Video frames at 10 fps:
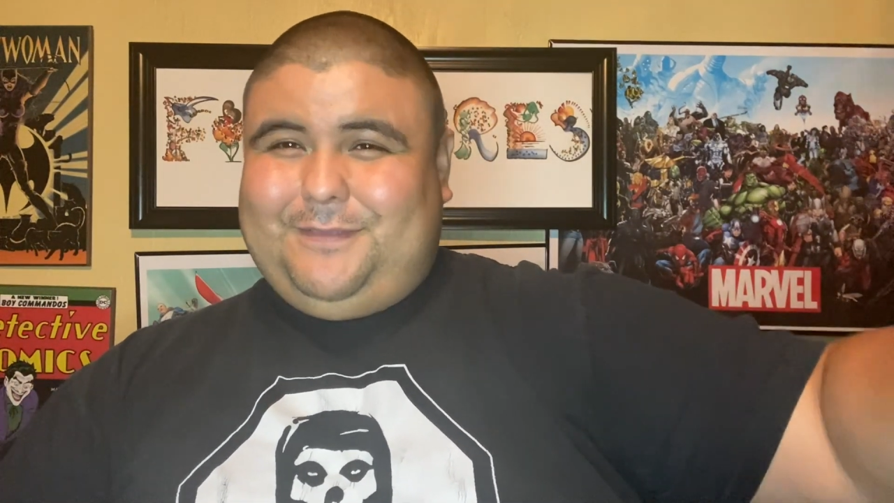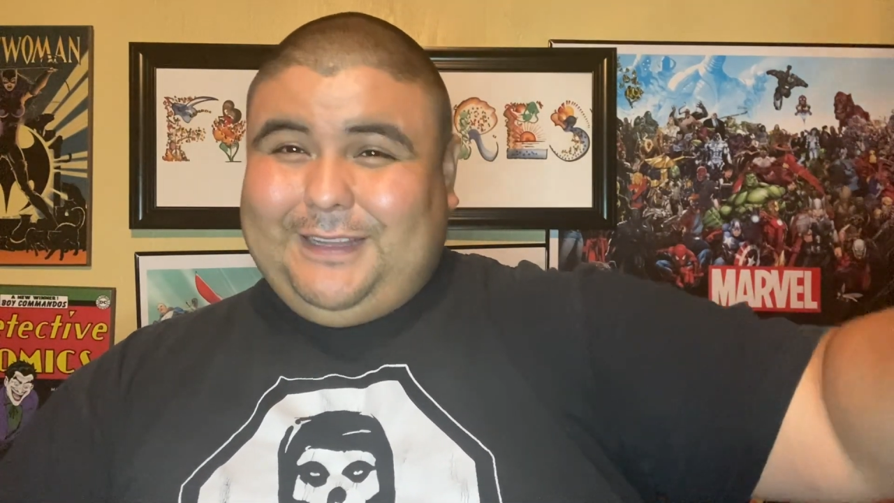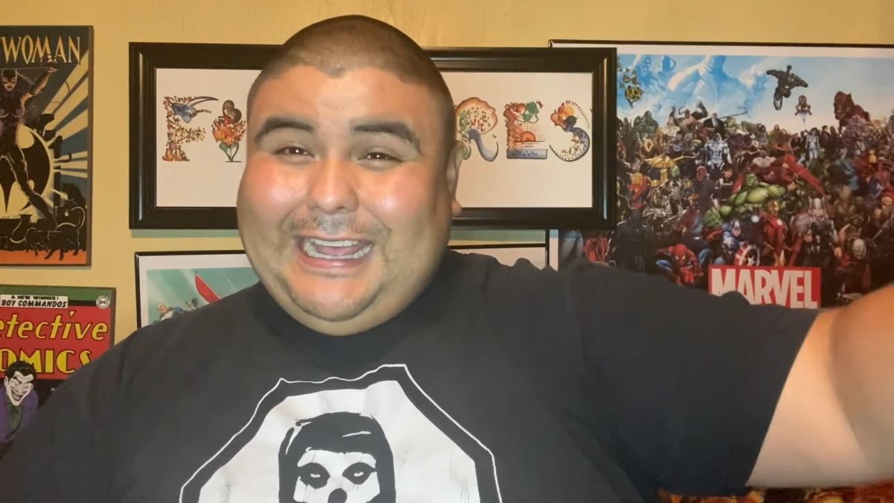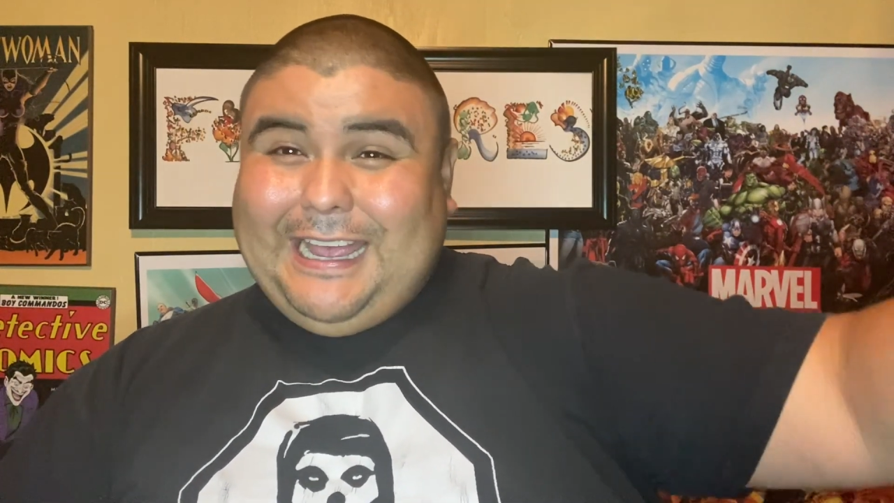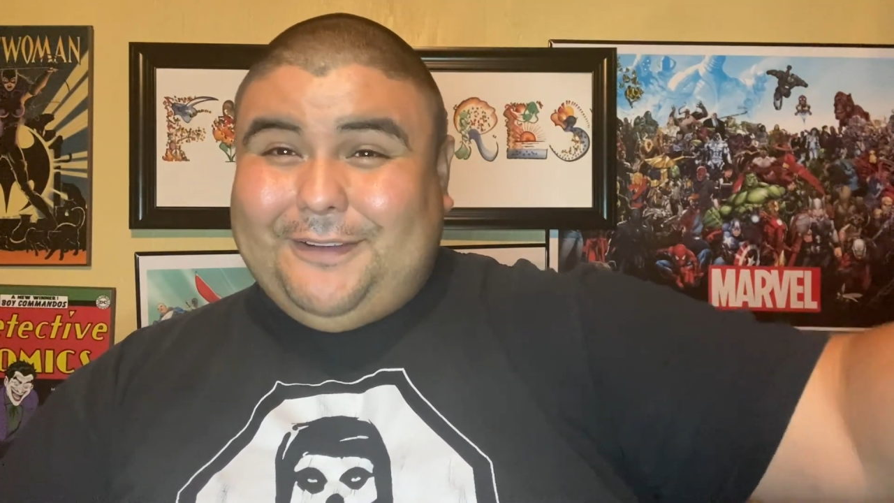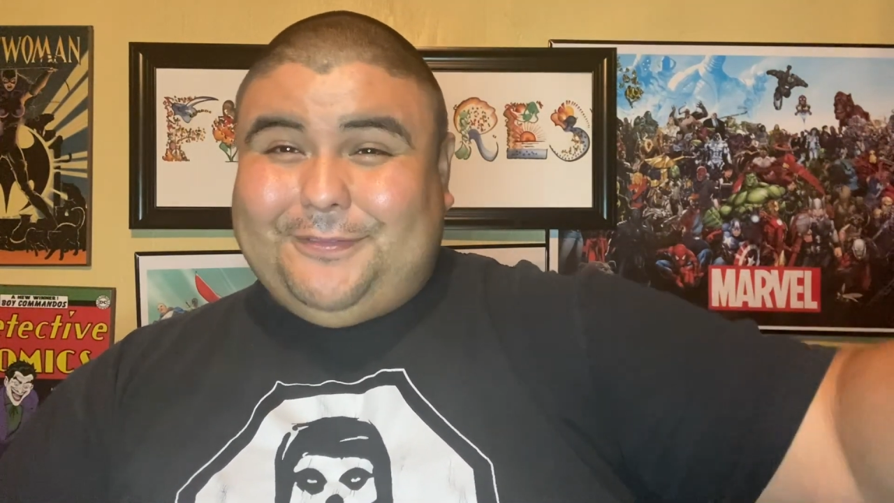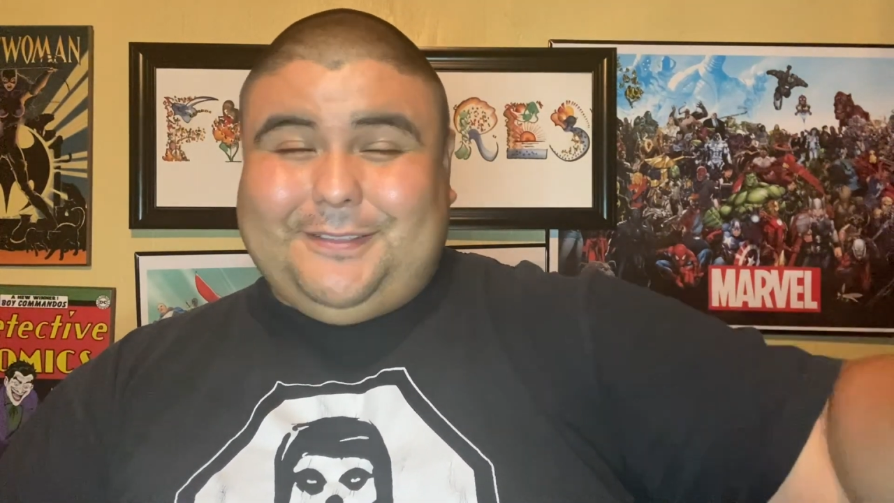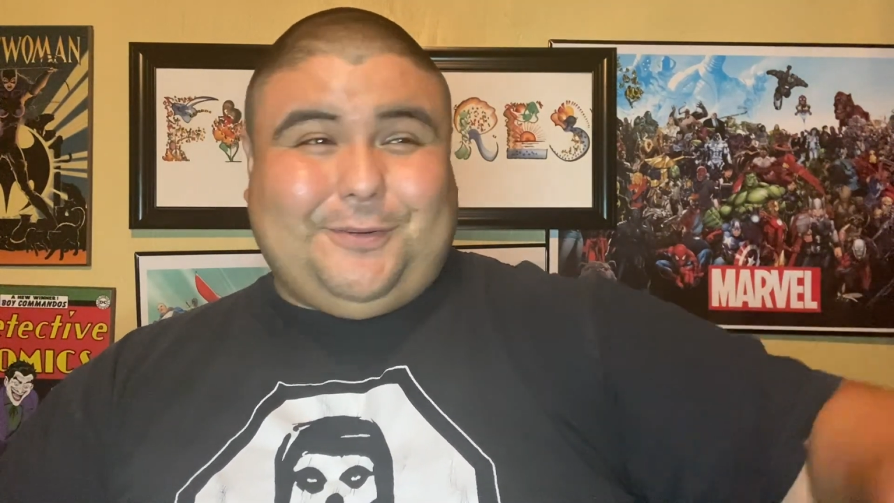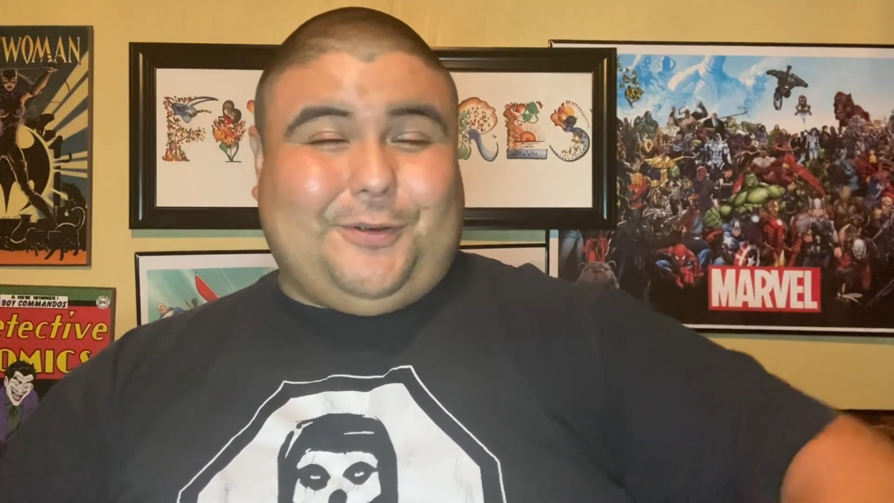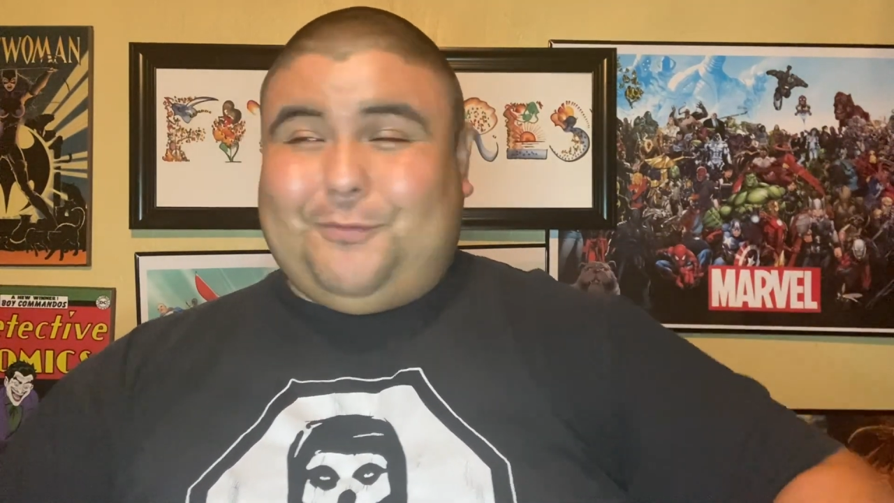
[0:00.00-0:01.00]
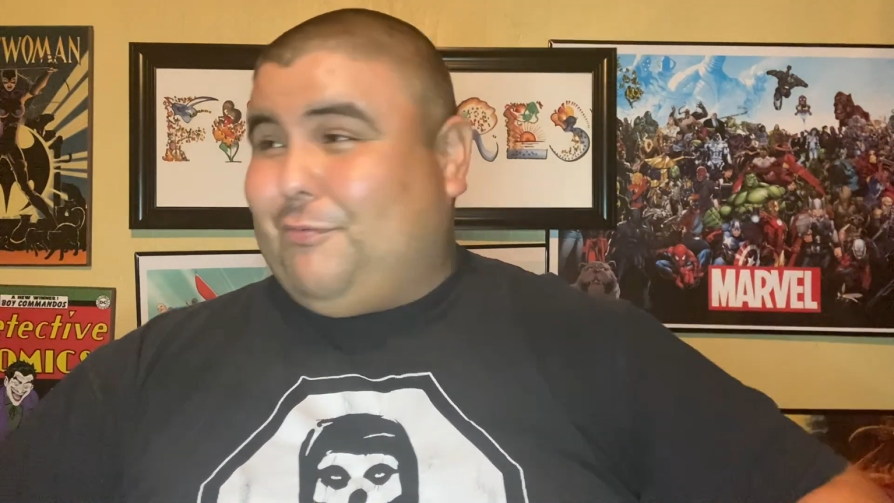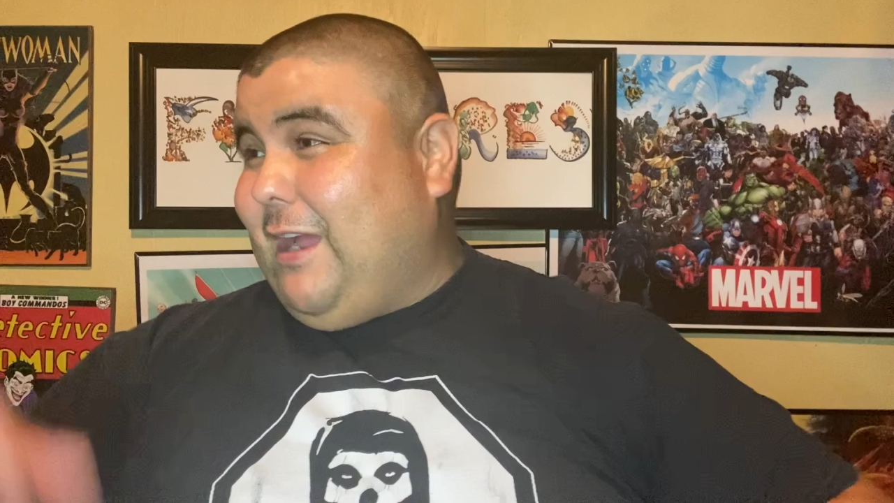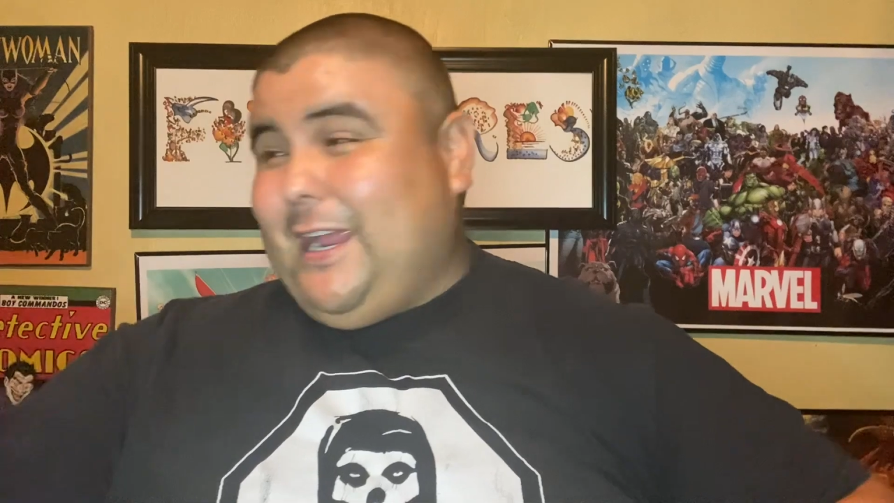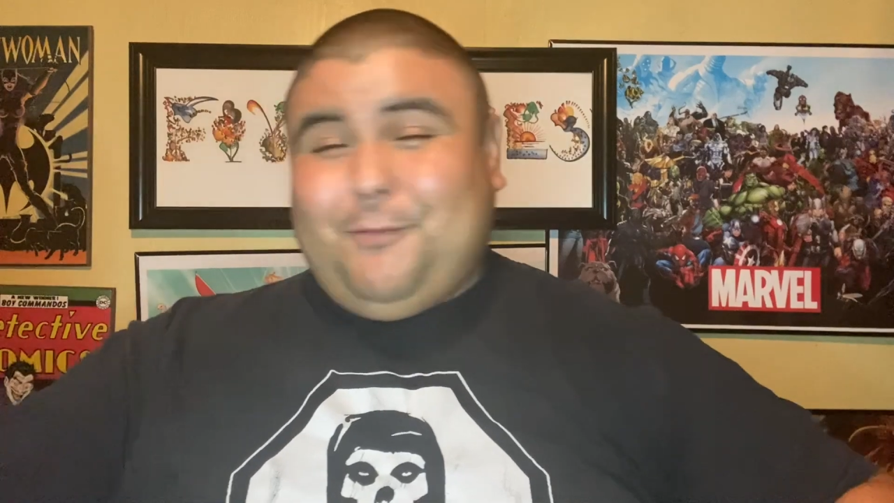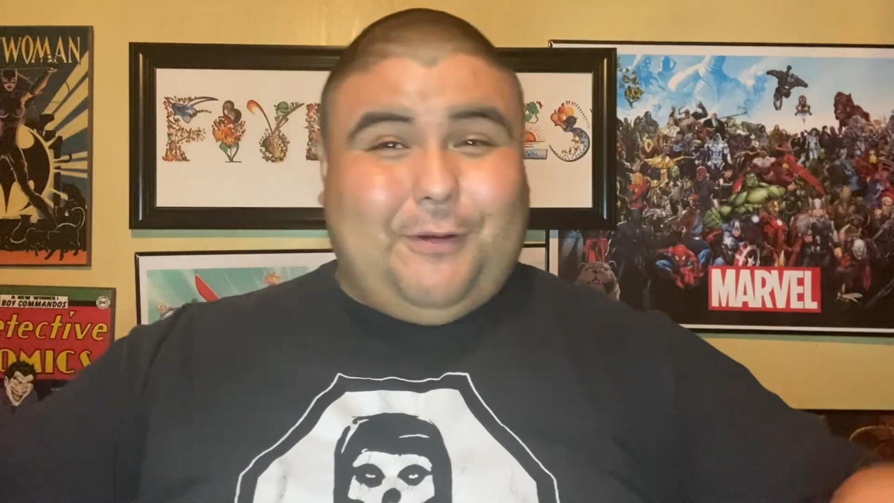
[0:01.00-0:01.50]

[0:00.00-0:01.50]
left or right,